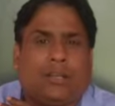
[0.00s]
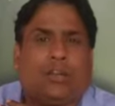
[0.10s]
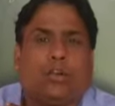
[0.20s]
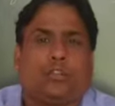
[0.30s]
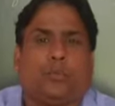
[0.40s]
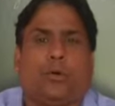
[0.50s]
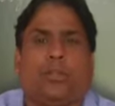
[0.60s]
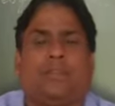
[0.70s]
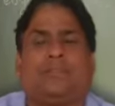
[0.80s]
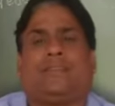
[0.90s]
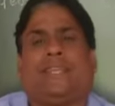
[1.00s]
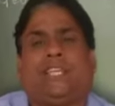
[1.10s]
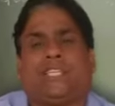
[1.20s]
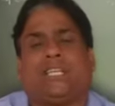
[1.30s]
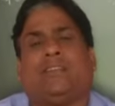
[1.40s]
North Pole
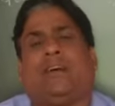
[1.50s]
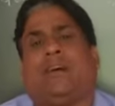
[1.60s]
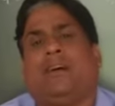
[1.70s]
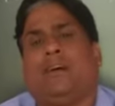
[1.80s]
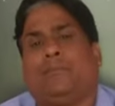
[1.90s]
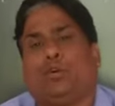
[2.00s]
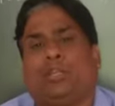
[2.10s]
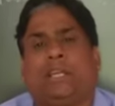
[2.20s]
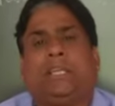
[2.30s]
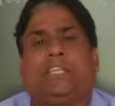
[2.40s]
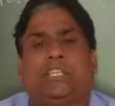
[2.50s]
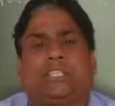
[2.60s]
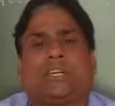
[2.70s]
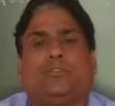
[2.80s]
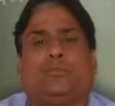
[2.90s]
region, polar
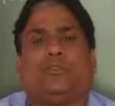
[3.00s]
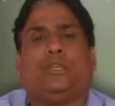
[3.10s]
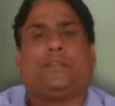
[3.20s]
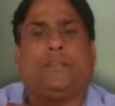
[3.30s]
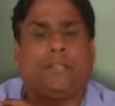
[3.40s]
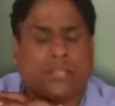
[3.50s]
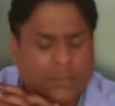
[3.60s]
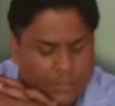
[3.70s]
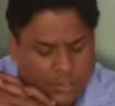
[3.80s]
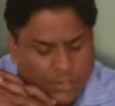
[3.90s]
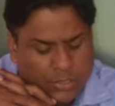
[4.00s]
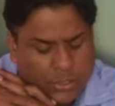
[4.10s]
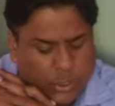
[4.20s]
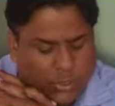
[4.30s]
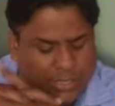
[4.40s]
region, South Polar region.
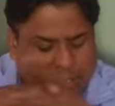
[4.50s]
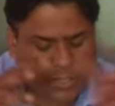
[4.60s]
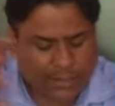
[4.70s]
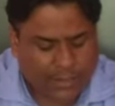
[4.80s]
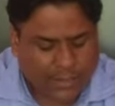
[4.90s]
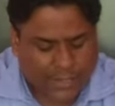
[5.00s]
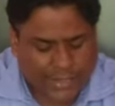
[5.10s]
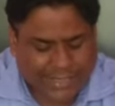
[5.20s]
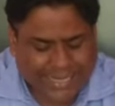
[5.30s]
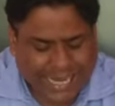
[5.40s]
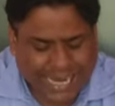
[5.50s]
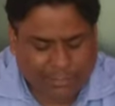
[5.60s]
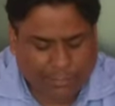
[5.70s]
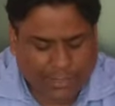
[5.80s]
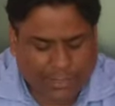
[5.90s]
So there it
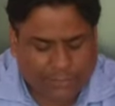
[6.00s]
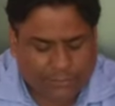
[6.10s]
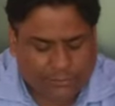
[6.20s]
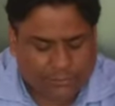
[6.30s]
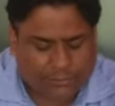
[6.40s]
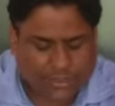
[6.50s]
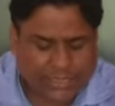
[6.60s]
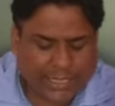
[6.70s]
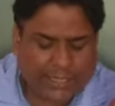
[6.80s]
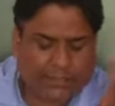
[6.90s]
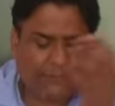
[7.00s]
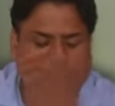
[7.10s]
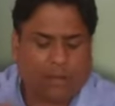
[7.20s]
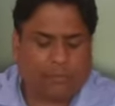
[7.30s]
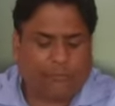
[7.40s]
can be seen in the
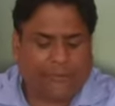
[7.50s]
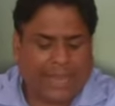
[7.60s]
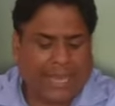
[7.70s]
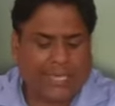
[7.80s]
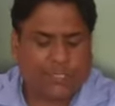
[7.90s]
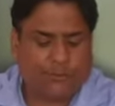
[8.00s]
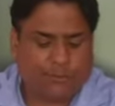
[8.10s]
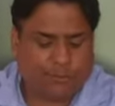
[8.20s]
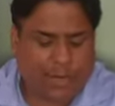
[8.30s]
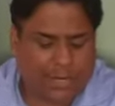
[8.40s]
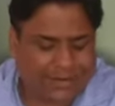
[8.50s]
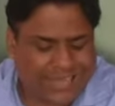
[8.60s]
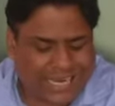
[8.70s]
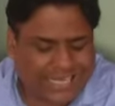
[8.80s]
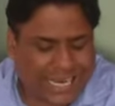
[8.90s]
form of ice, but
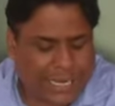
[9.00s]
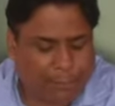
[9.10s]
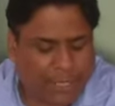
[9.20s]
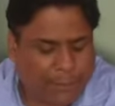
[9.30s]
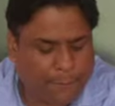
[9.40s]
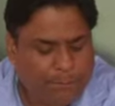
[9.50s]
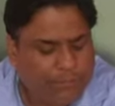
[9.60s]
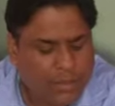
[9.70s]
that can be